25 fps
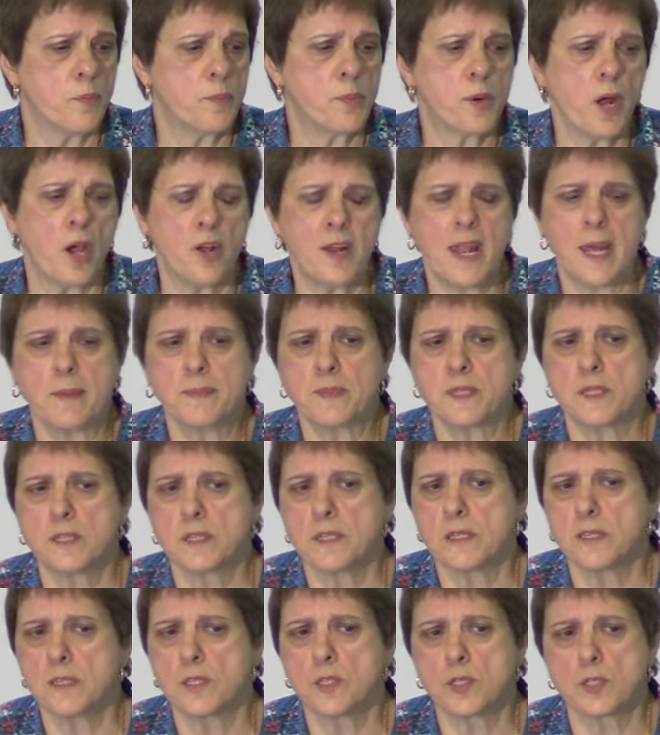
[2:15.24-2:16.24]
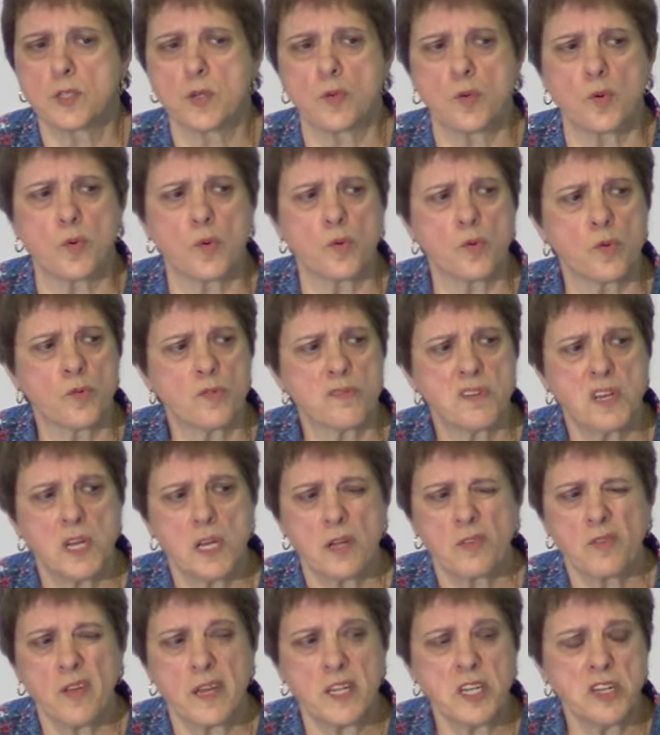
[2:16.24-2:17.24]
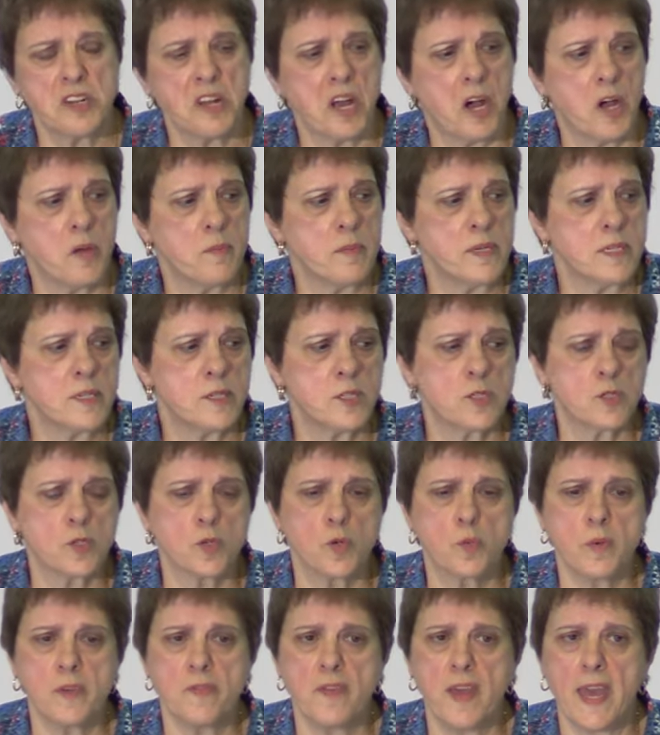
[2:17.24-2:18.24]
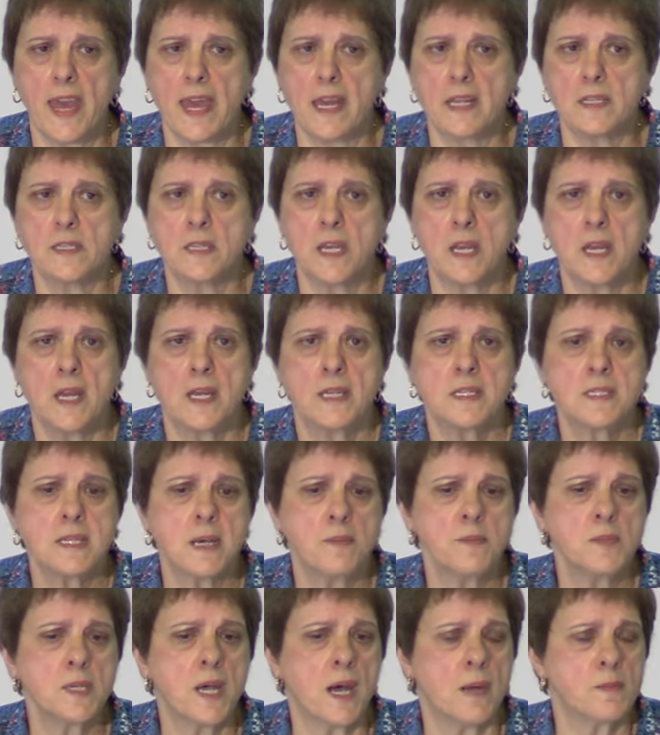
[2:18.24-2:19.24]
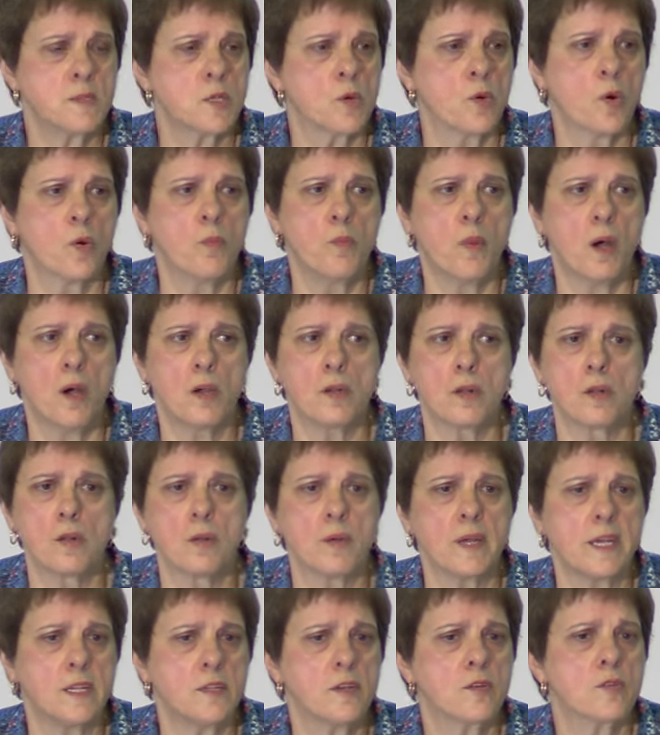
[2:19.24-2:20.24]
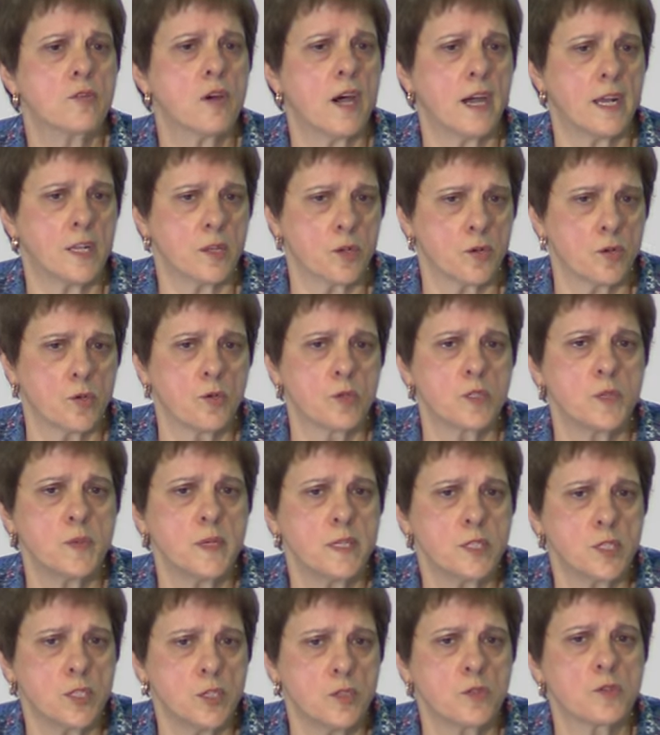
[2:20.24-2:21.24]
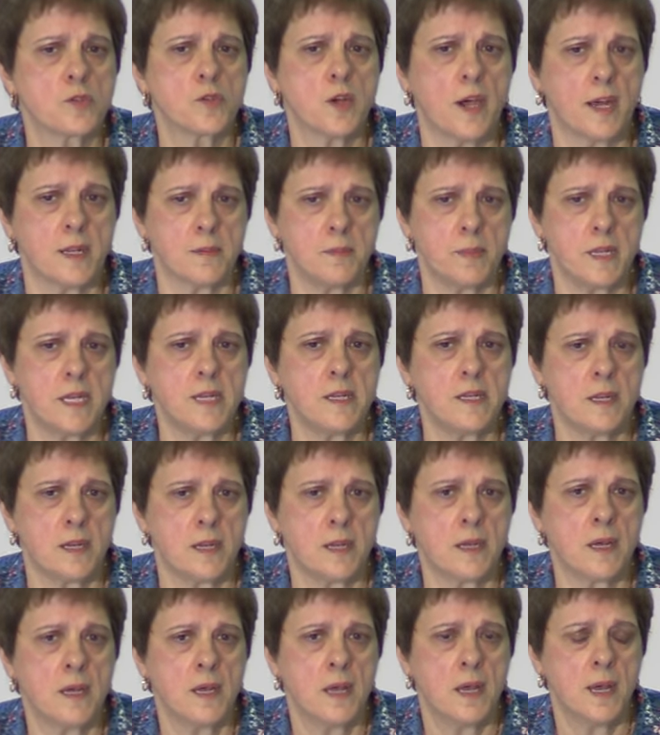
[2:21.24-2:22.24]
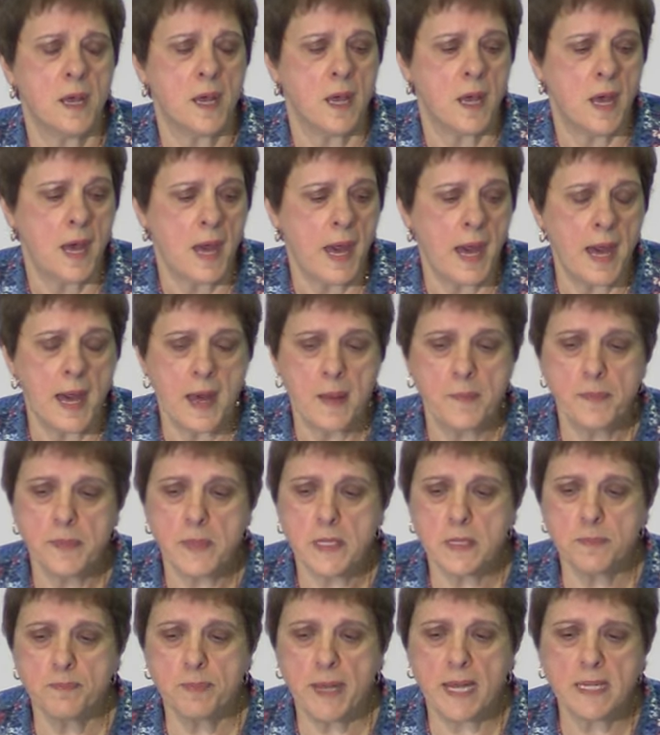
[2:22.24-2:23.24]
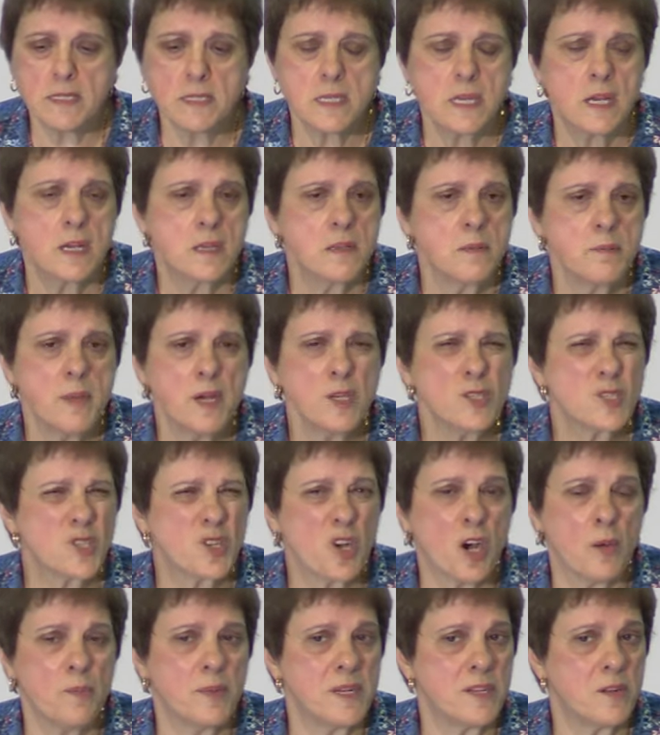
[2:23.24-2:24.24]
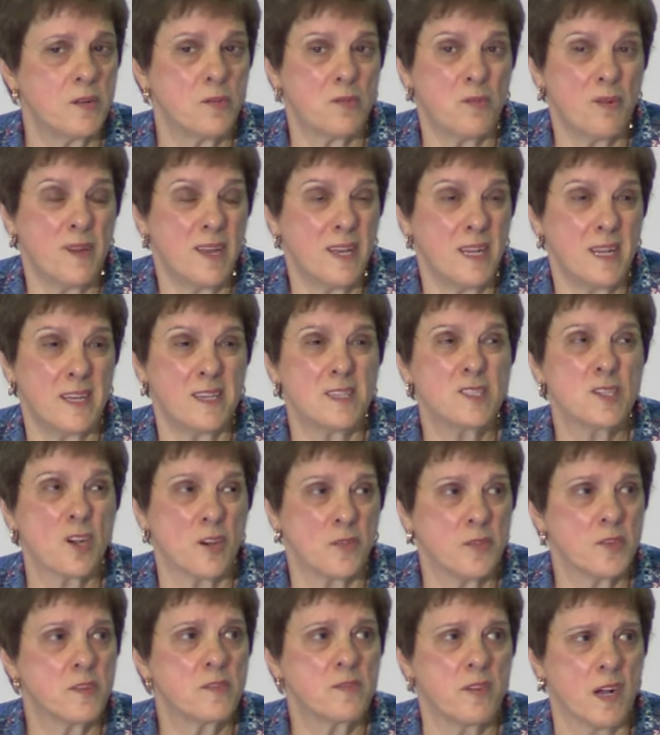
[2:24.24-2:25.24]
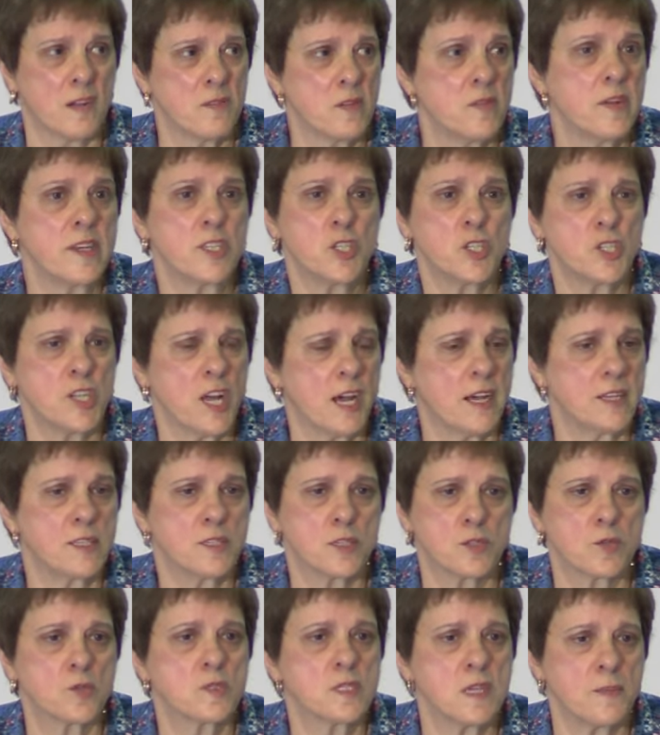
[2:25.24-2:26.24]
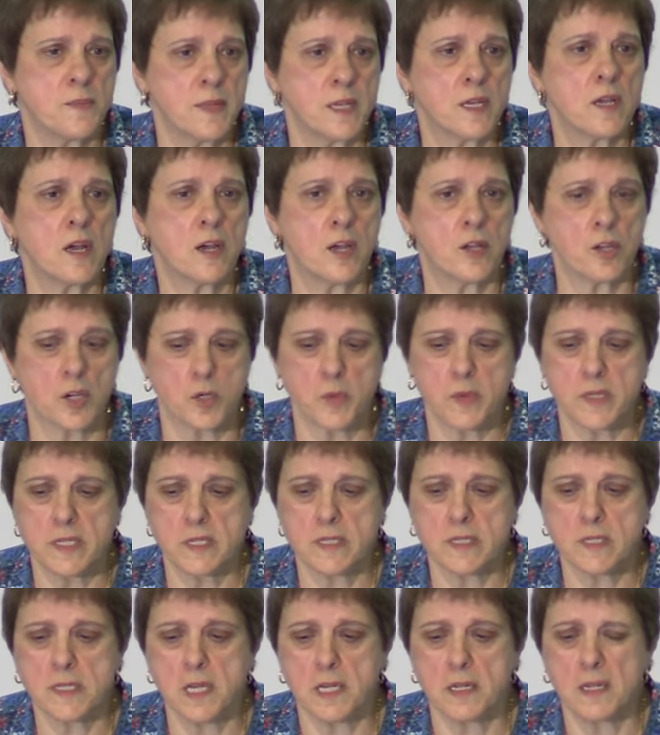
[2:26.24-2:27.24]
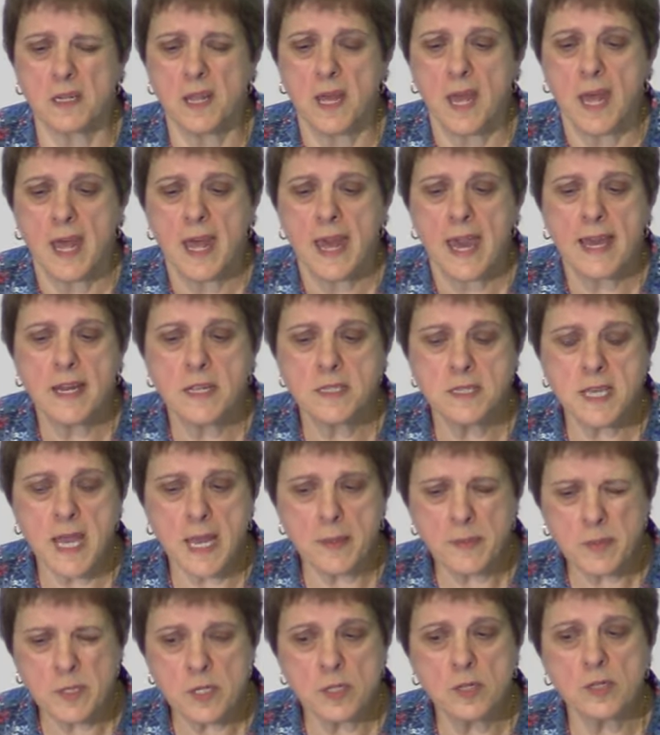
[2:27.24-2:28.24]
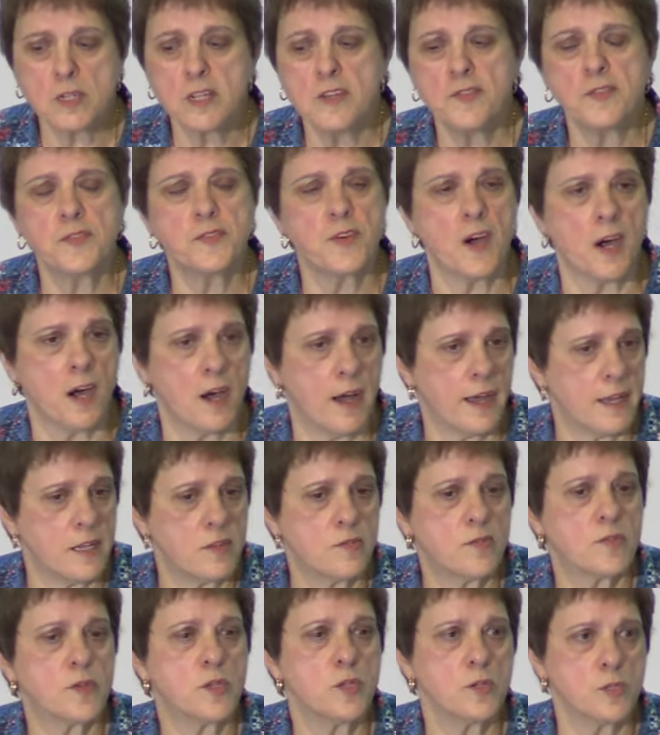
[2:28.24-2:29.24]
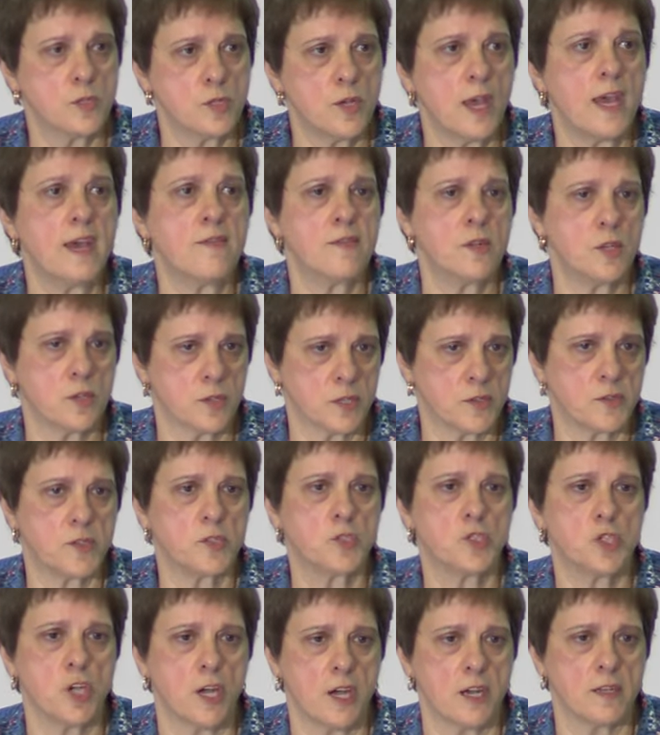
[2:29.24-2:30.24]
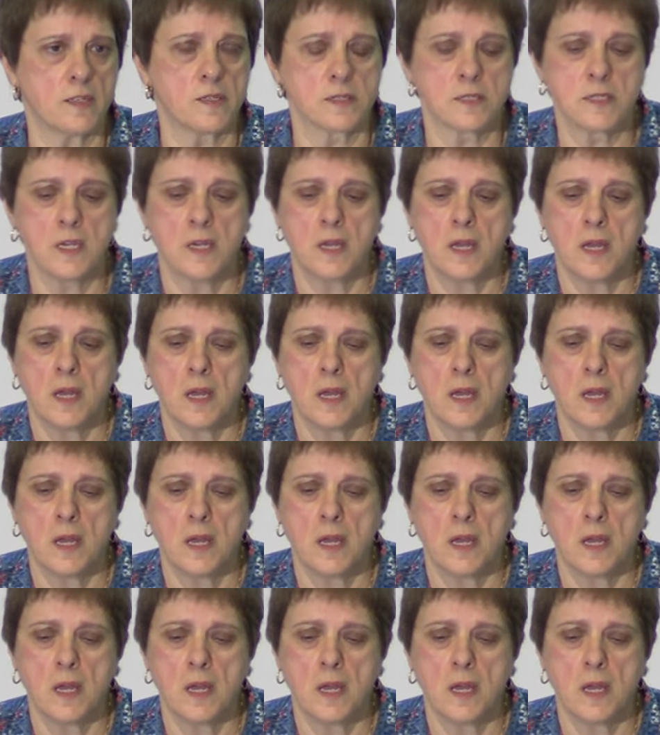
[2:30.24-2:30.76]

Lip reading: prolapses or granulomas, or we've had sometimes a hormonal or endocrine cause where it's uterine bleeding. But the most common really is often vulvovaginitis or something going on with the skin. And it's absolutely fine for you to have a look at the child